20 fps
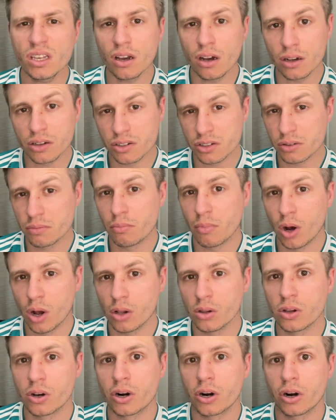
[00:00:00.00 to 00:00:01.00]
a
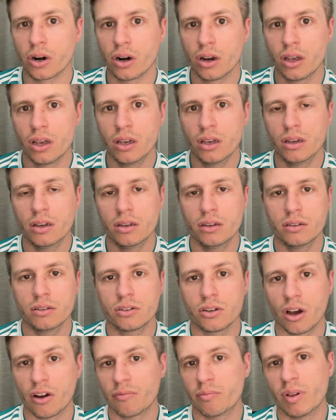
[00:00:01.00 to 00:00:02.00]
smaller
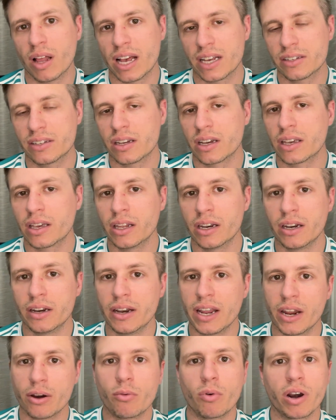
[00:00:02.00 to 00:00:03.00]
soft plastic in a
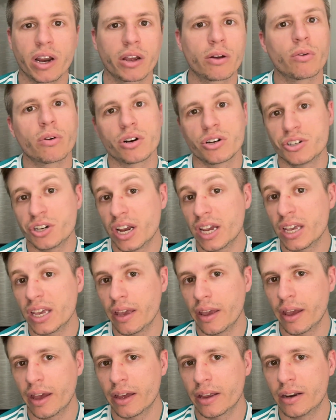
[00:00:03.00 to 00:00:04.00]
Ned rig or a shaky
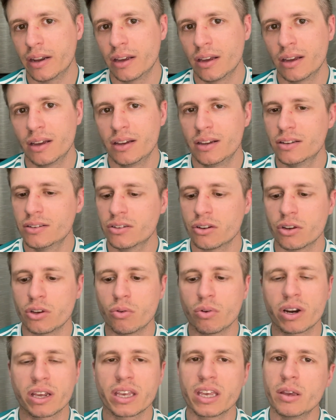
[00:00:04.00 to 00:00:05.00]
head. So you
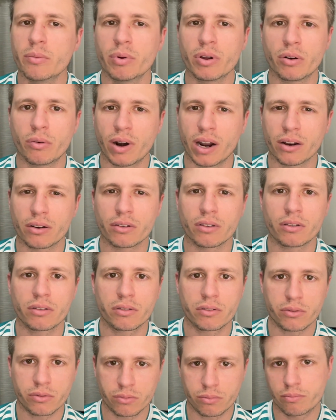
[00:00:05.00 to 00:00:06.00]
want to keep it around,
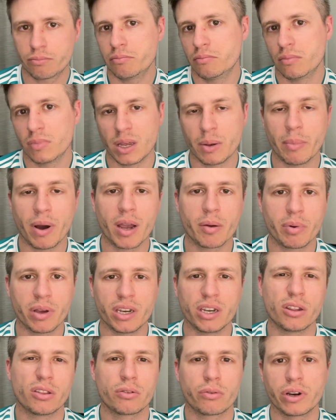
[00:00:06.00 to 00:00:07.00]
in my
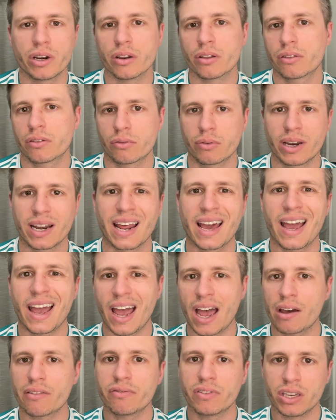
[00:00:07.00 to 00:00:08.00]
opinion, 3 to
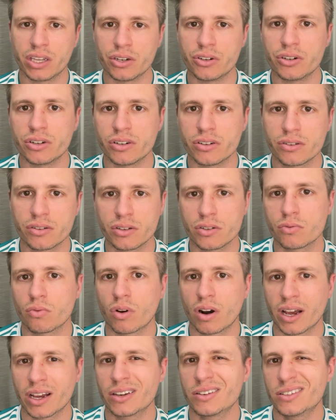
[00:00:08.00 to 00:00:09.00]
3.5 inches is
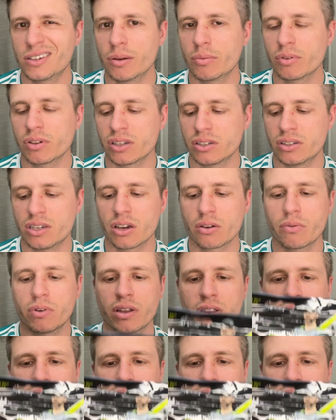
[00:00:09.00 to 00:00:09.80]
what I typically stick